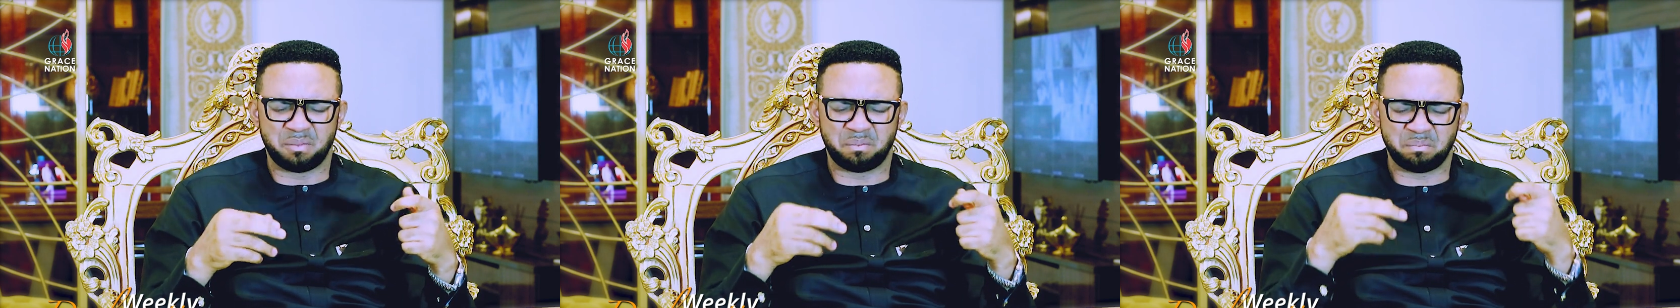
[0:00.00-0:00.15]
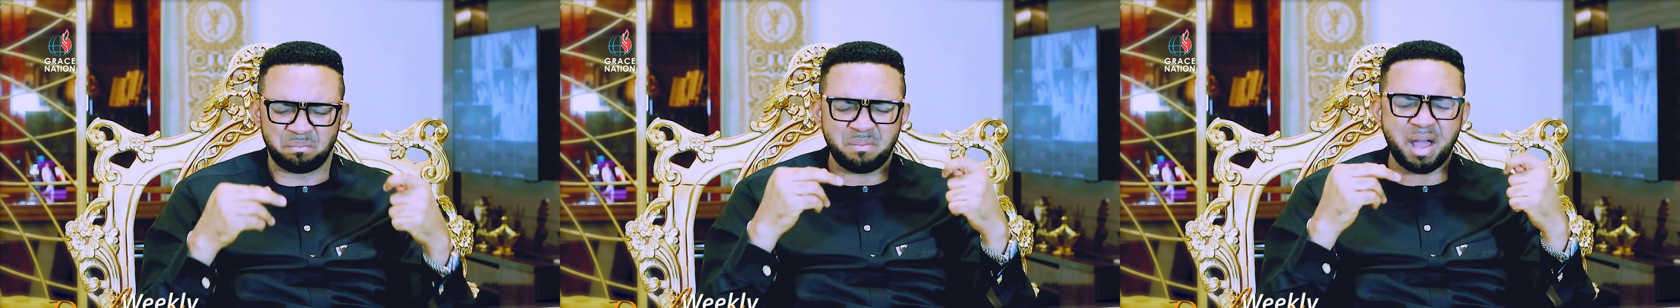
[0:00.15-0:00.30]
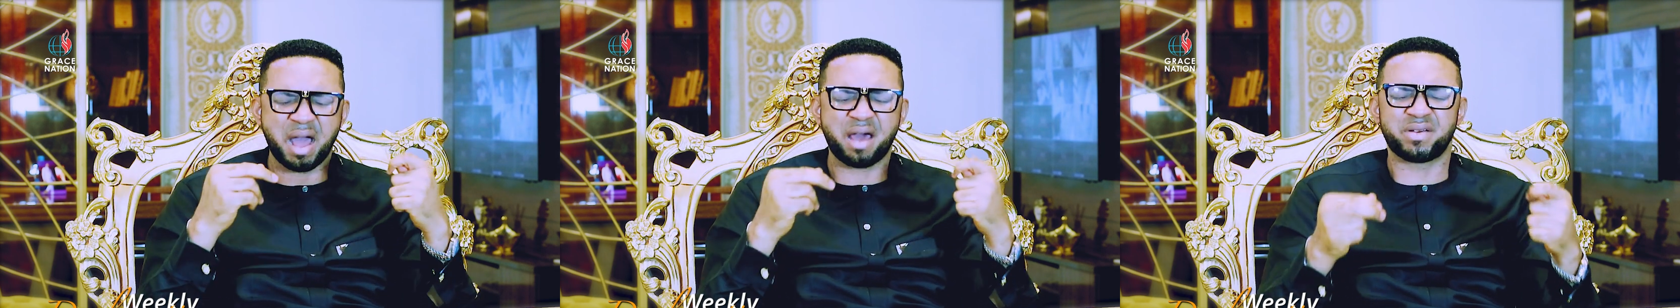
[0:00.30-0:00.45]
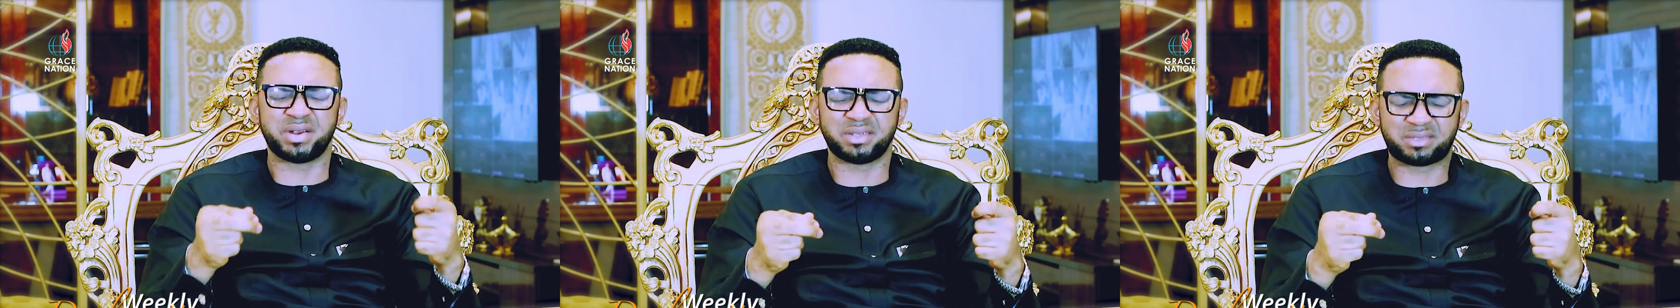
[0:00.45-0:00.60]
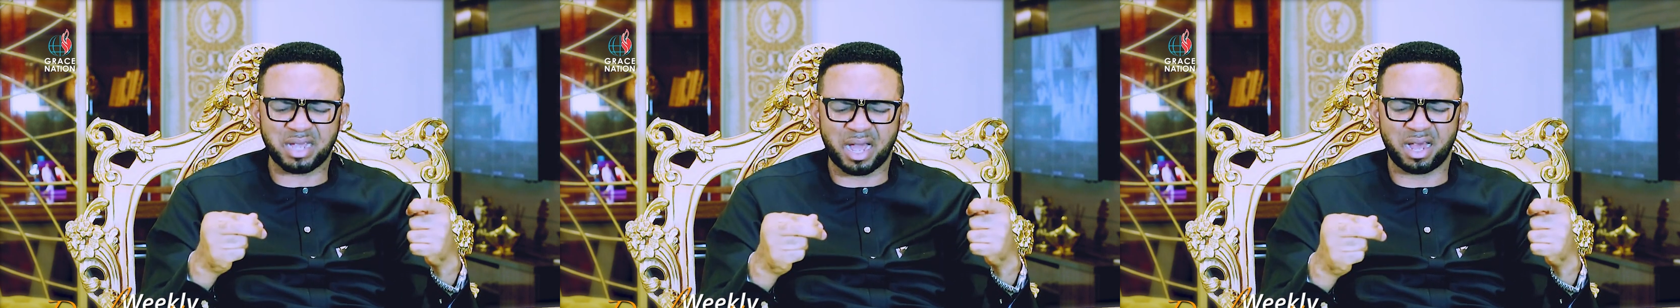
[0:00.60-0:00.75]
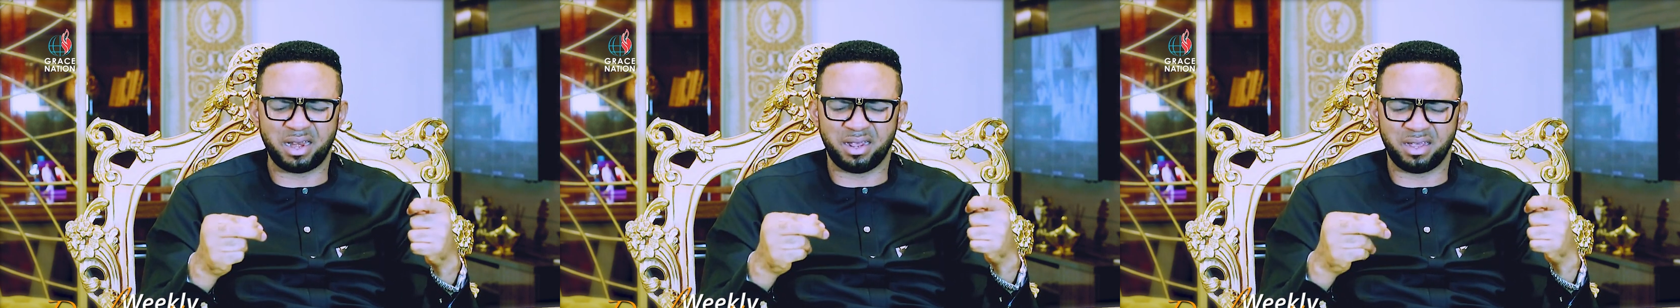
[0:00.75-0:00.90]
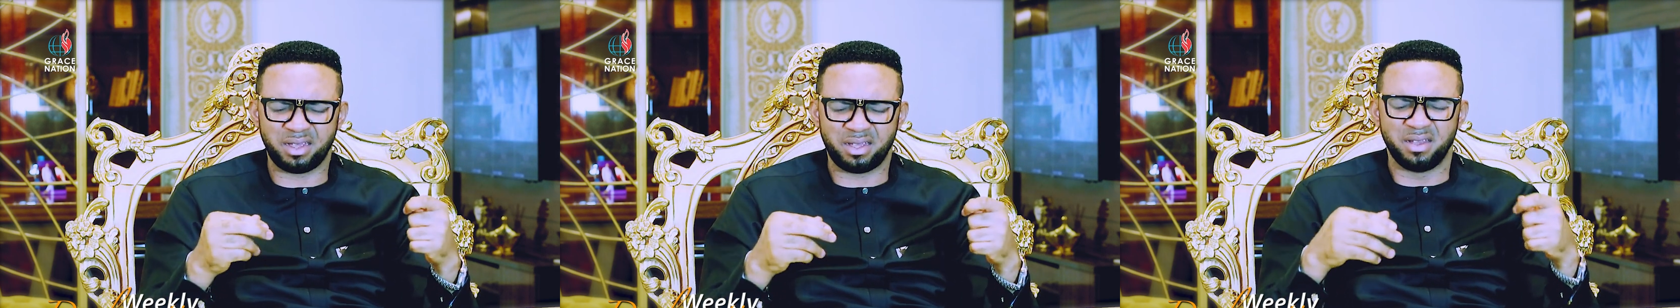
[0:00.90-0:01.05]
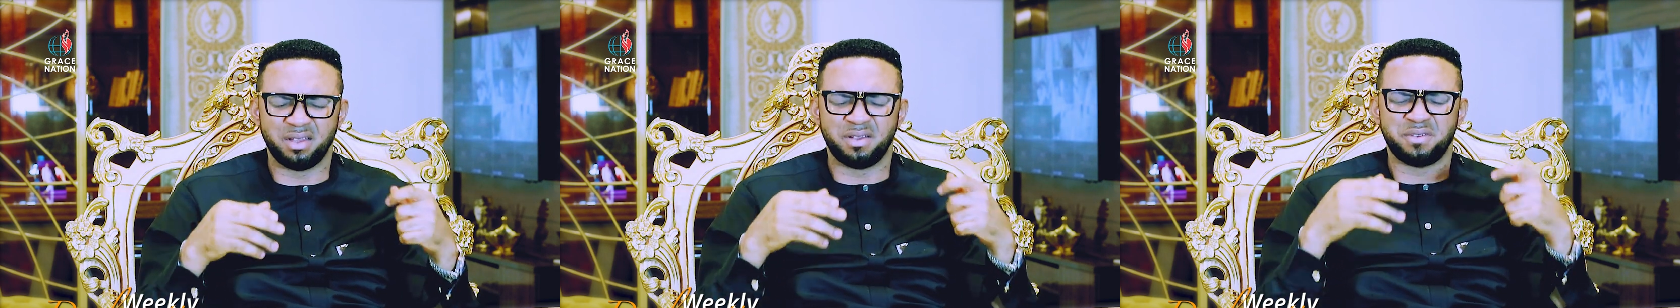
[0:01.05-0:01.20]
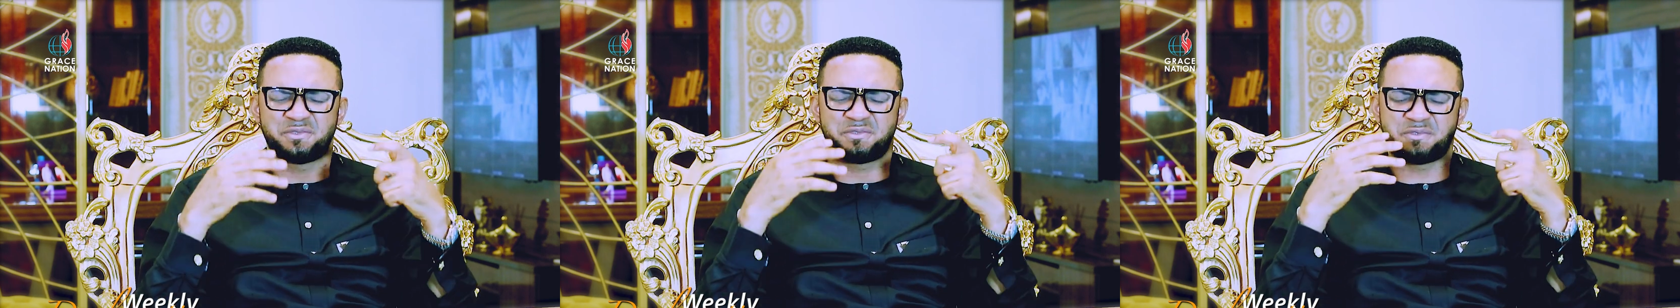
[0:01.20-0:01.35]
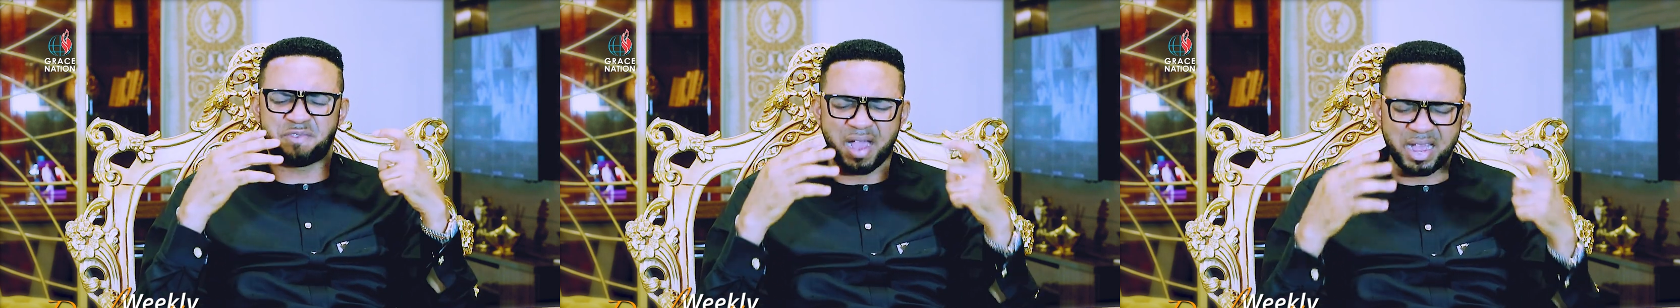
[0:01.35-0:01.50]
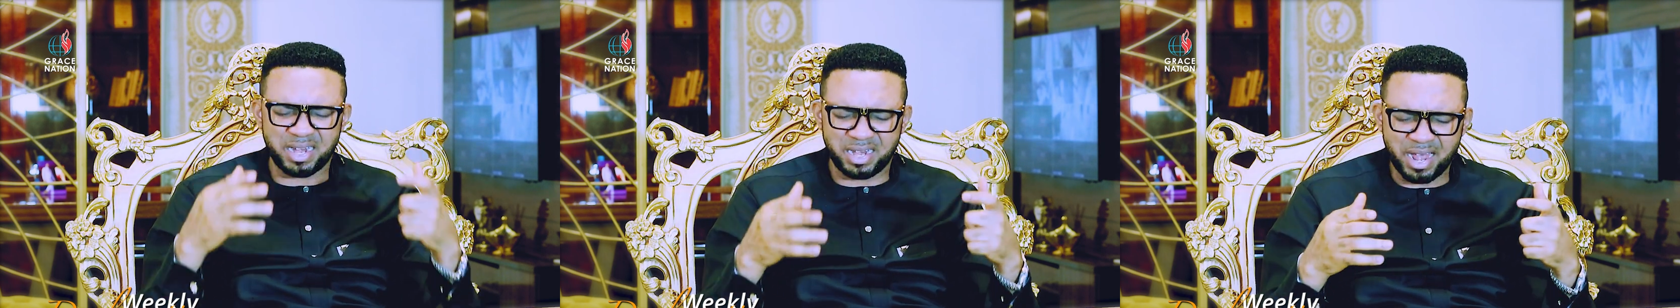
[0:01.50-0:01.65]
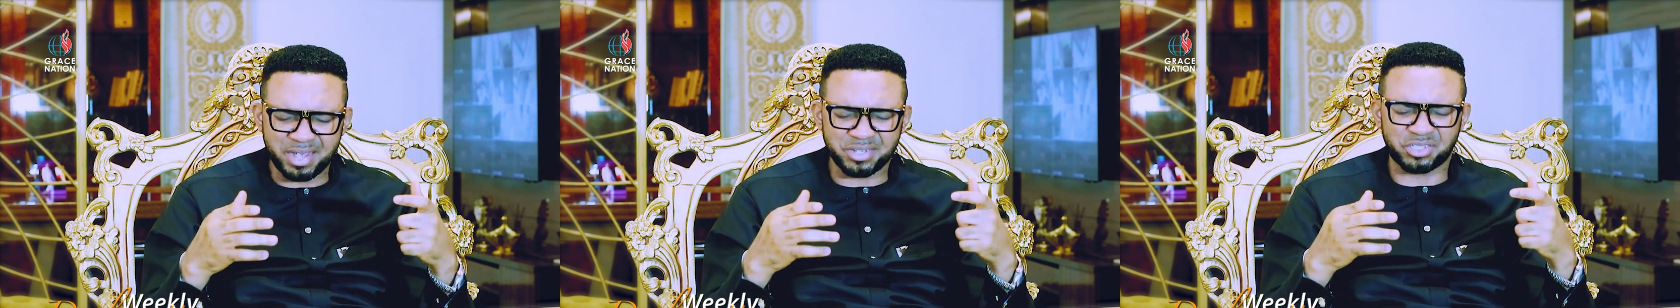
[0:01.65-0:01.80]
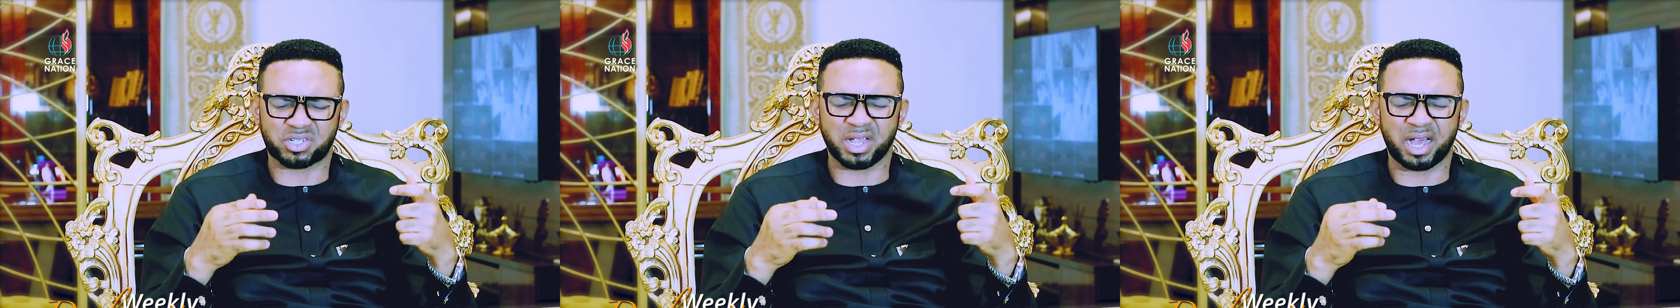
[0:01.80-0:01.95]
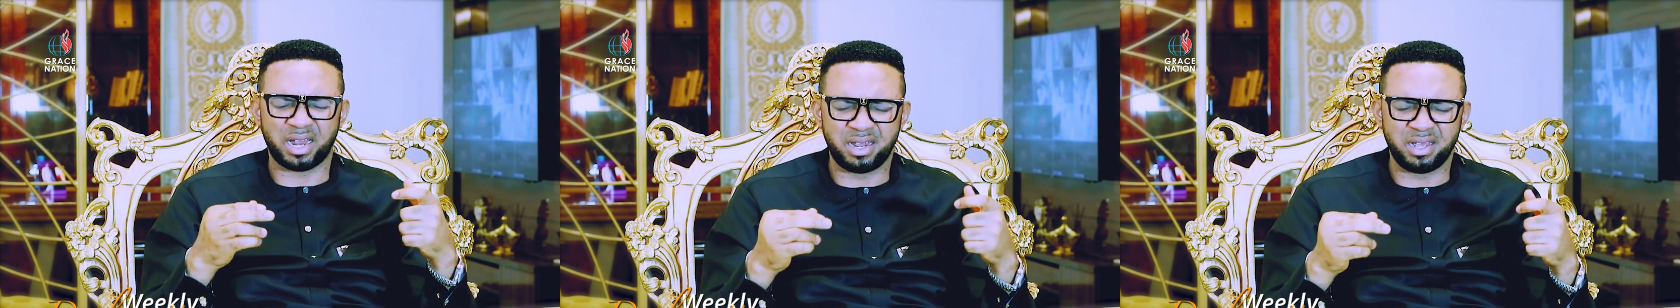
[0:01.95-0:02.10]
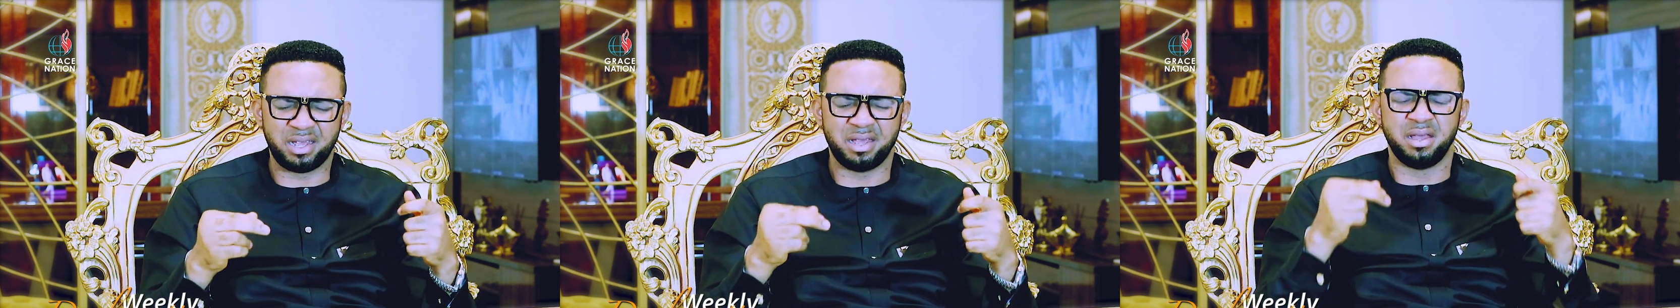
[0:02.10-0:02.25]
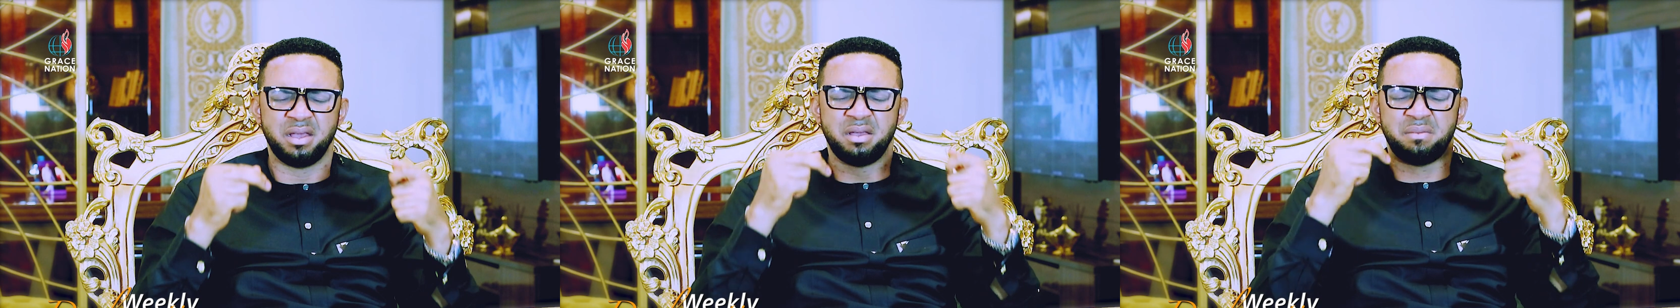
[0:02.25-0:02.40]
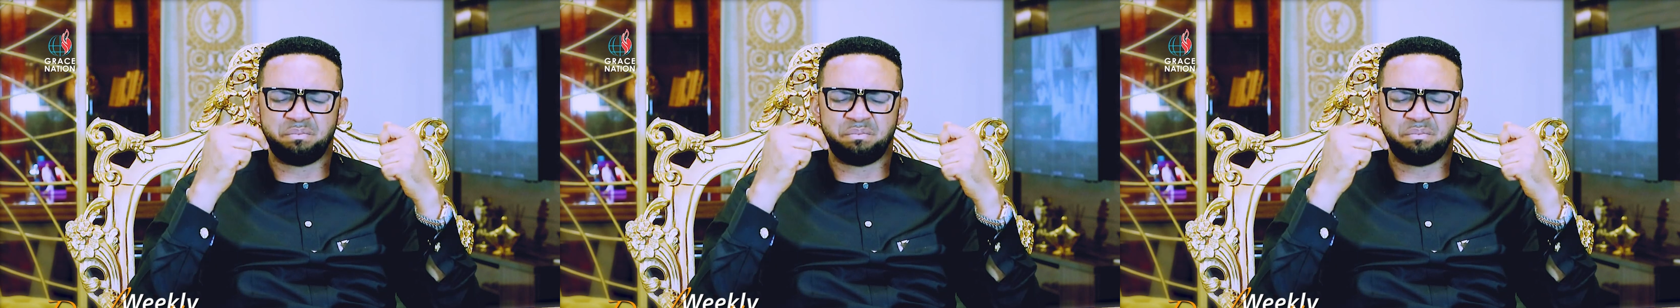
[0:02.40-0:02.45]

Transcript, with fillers: maritally, financially,